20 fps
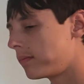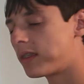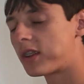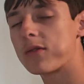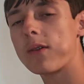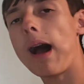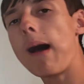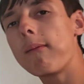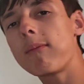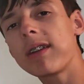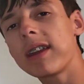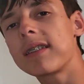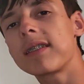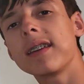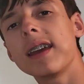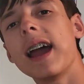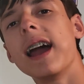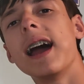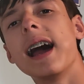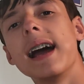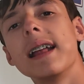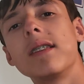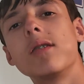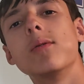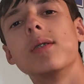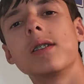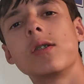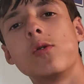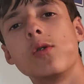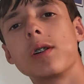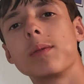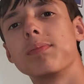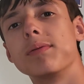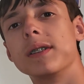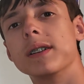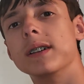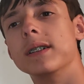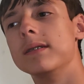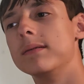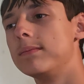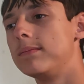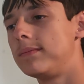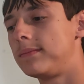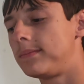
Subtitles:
So obviously I had to incorporate.